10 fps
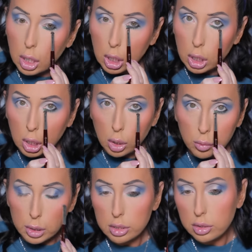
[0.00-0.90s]

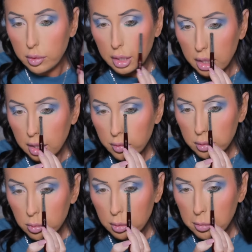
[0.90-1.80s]
lower so that
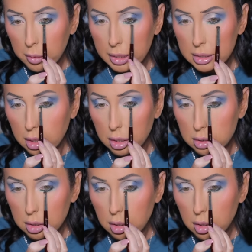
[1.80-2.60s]
even when my mascara is